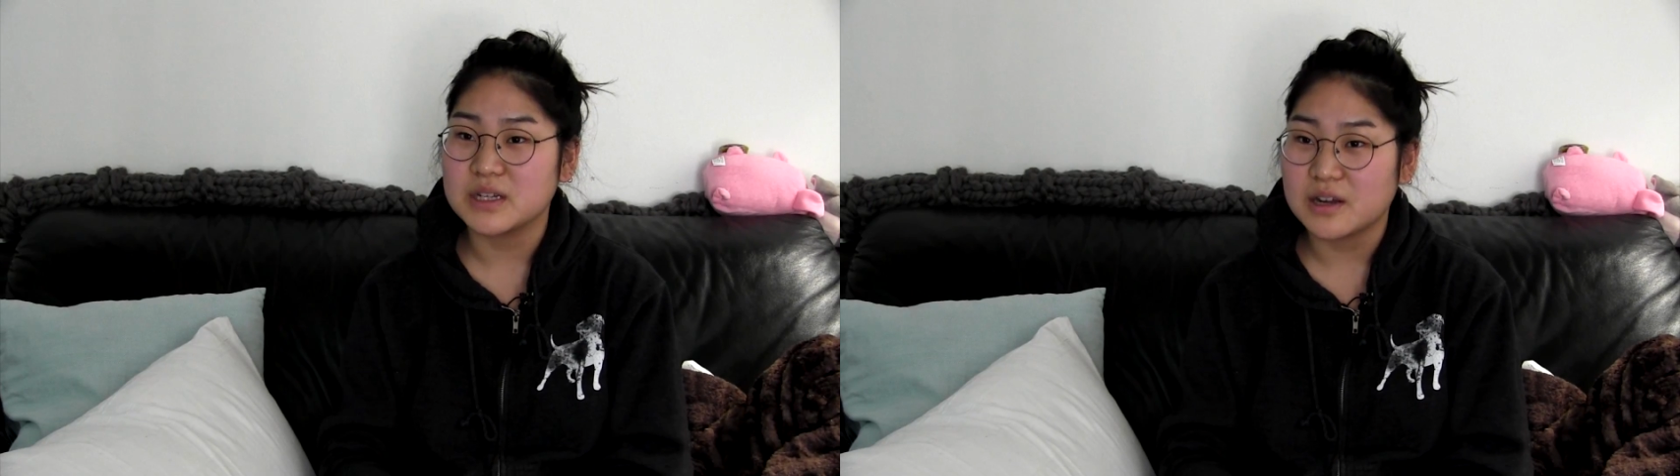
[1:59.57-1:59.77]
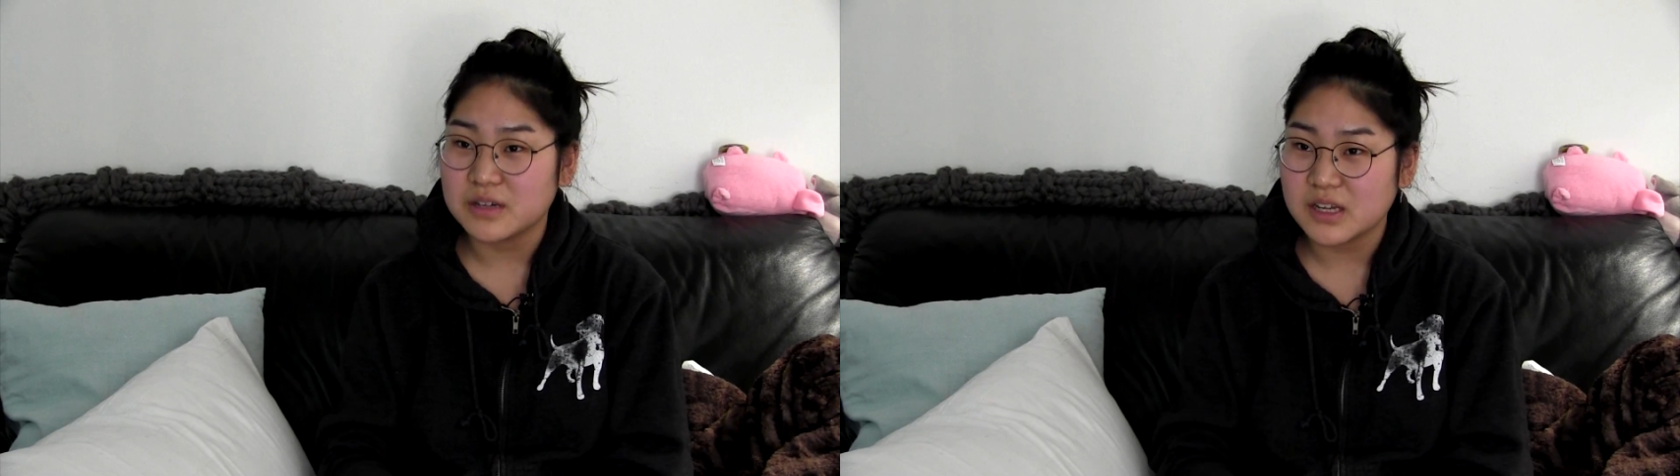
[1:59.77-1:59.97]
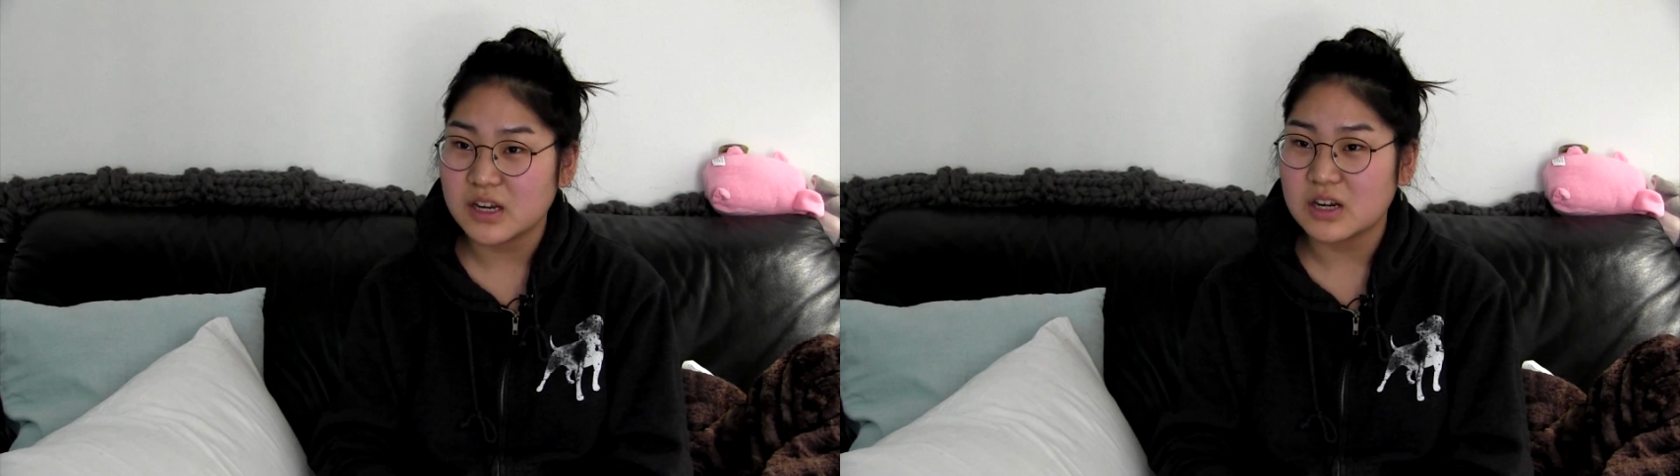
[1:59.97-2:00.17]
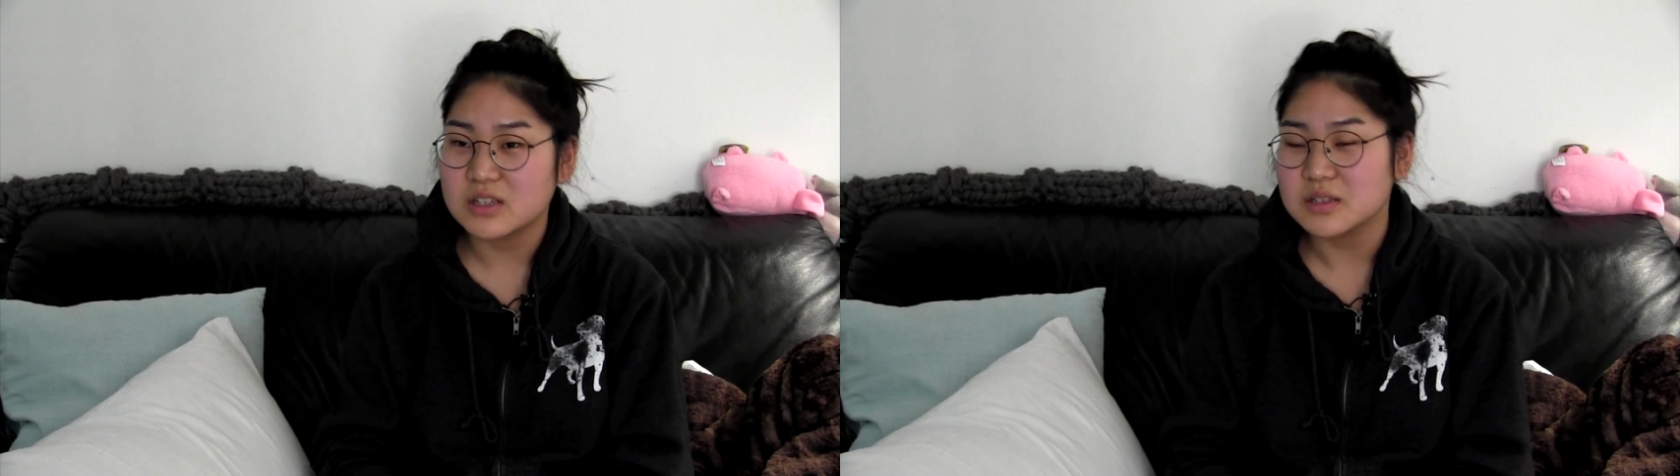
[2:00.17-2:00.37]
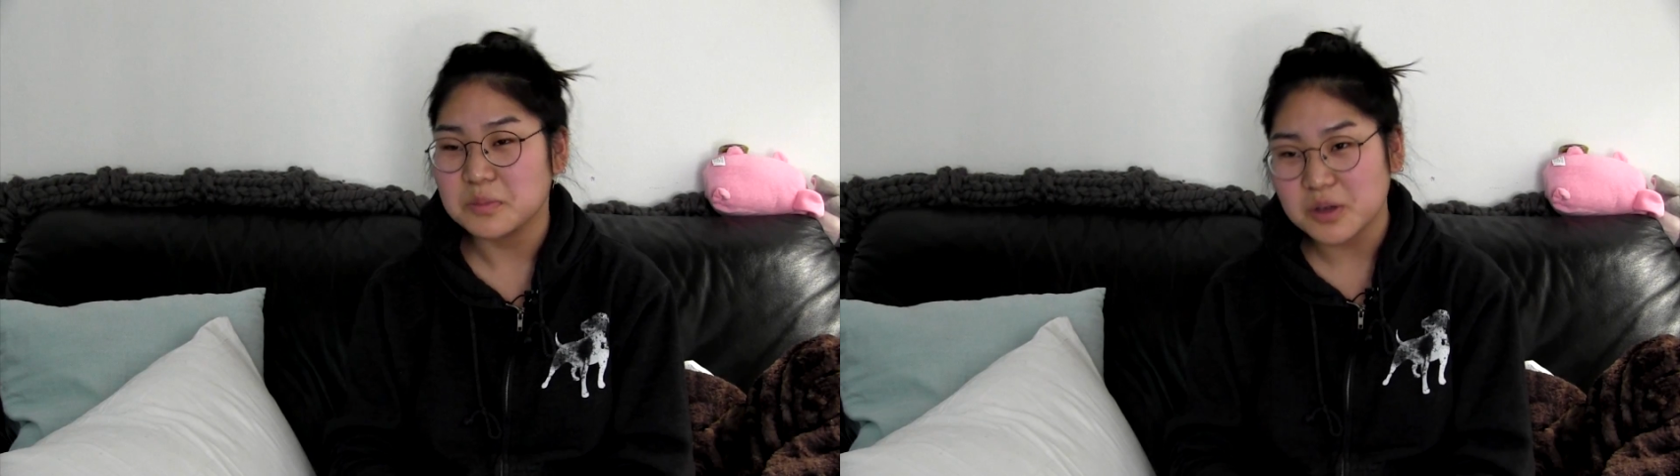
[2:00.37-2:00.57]
down here and
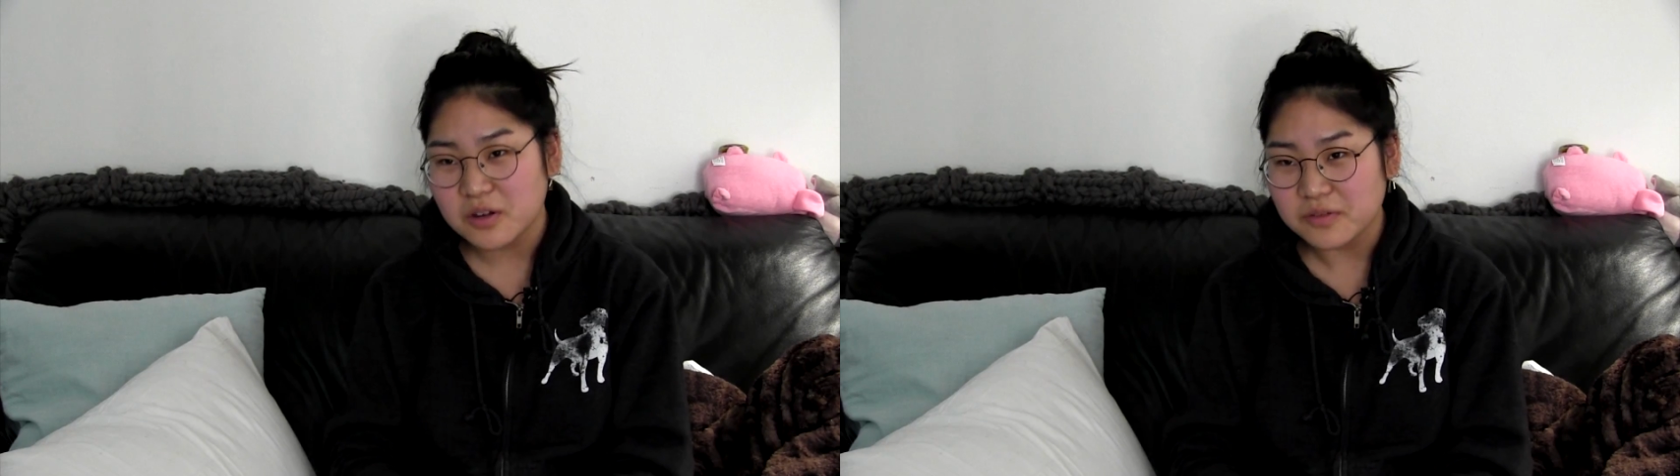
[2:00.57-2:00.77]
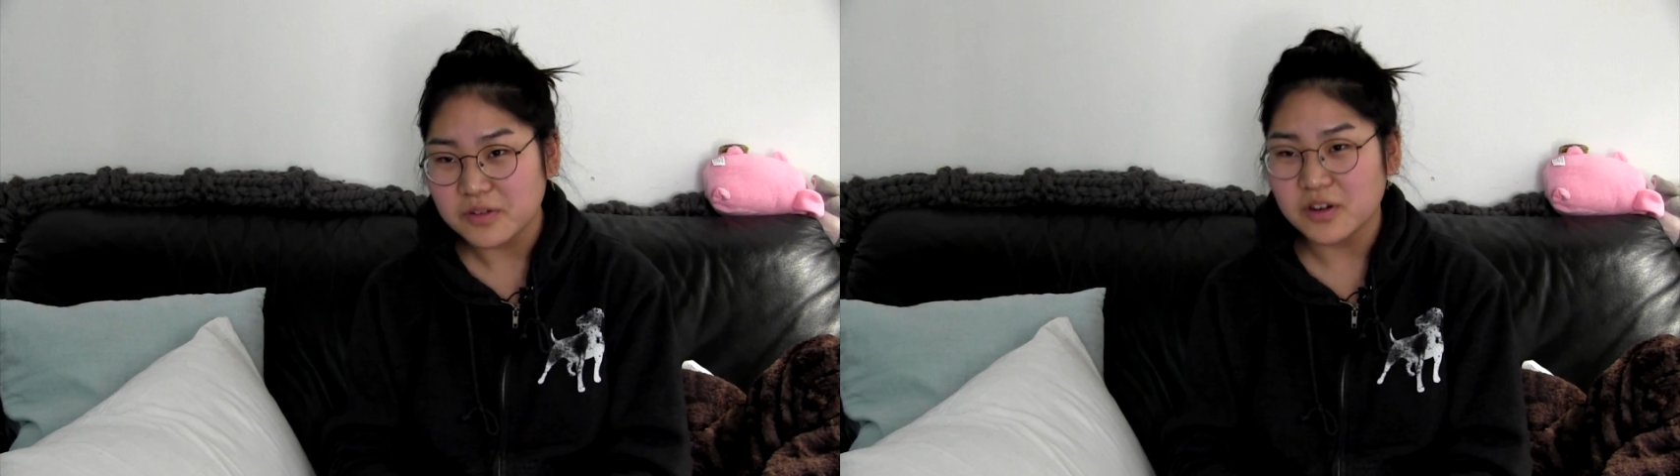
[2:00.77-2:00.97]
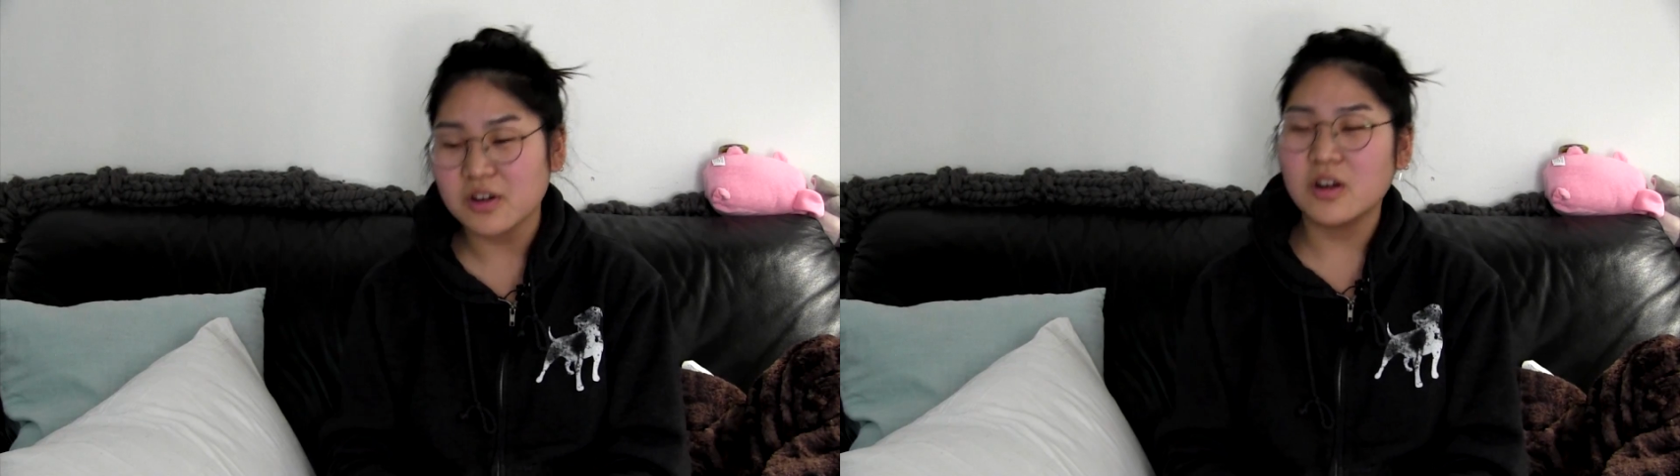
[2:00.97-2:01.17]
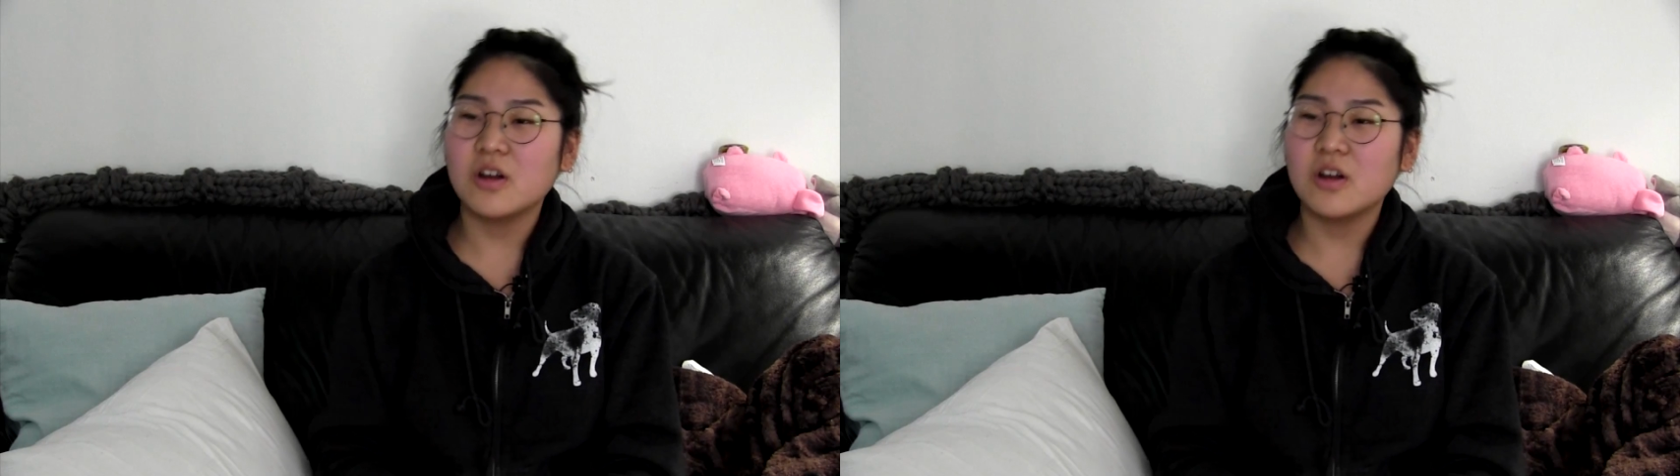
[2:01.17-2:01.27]
sleeping over